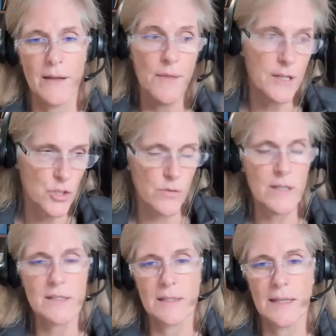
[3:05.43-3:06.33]
and then
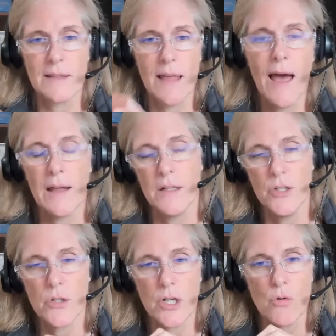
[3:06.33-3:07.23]
translate that, and
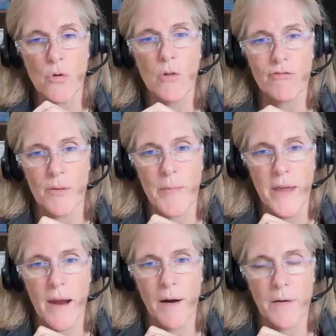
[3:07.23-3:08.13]
you can grow from
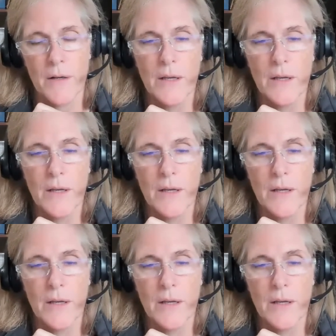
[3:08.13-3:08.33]
there.